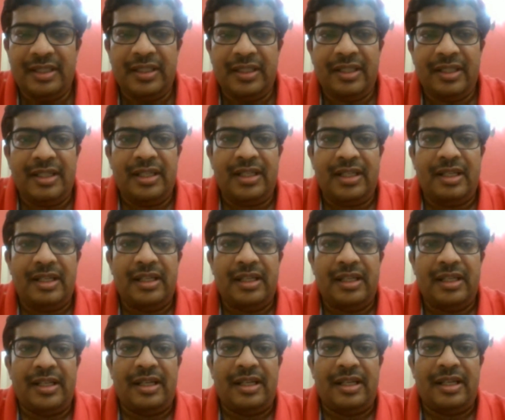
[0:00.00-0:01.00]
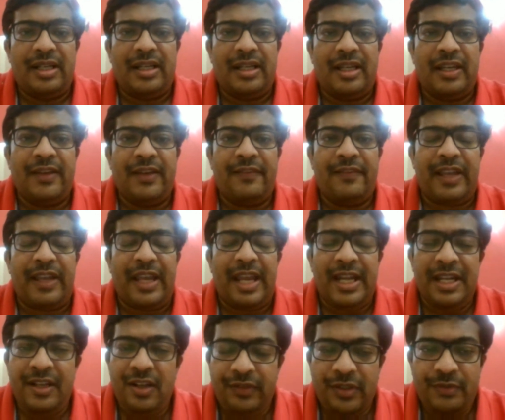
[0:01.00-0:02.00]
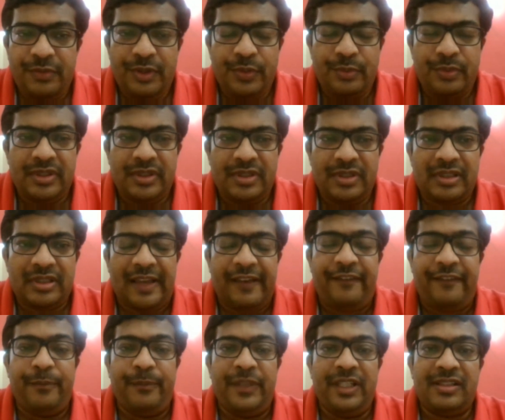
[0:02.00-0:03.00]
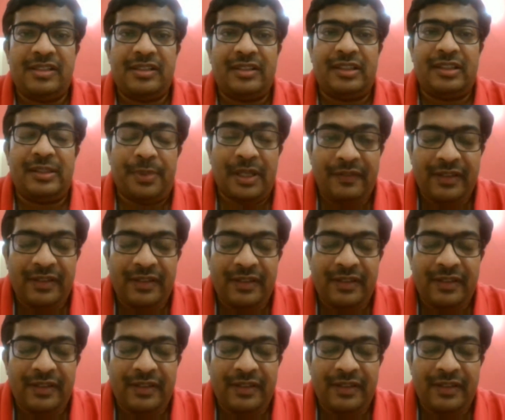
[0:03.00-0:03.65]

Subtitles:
If any of the viewers have missed the previous session,